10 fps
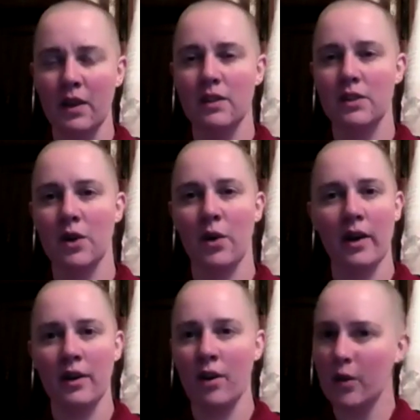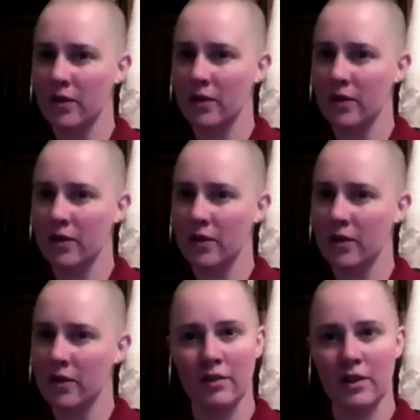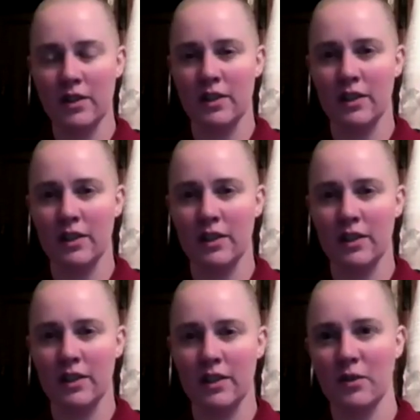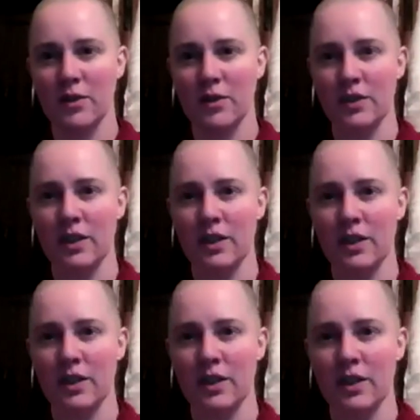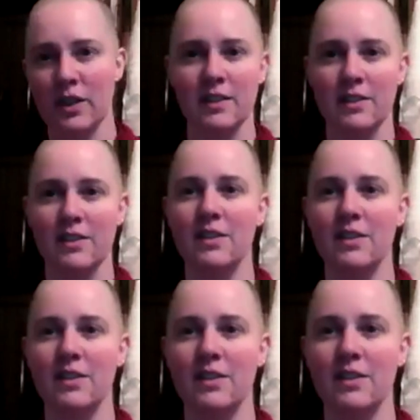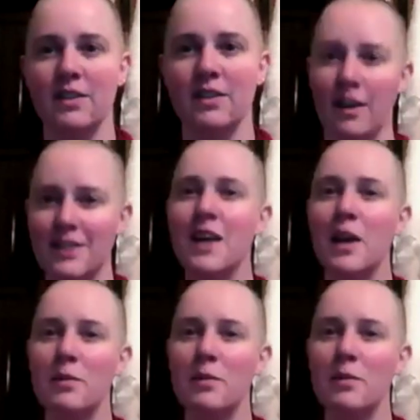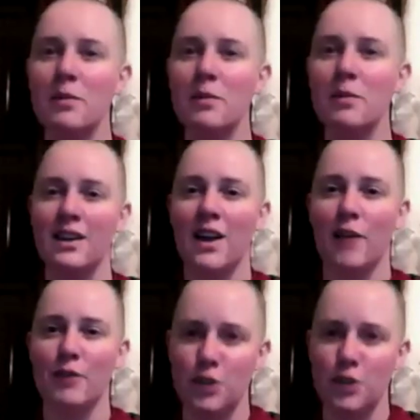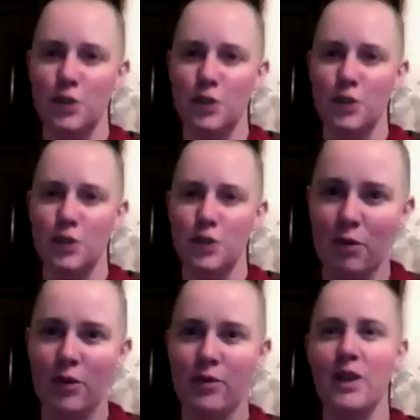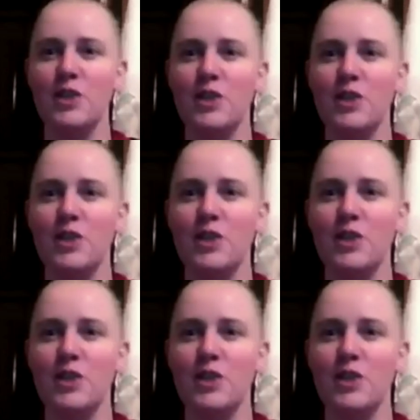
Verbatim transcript: So I know even after all of these years, some of you still have resistance to the concept of adjusting your motivation or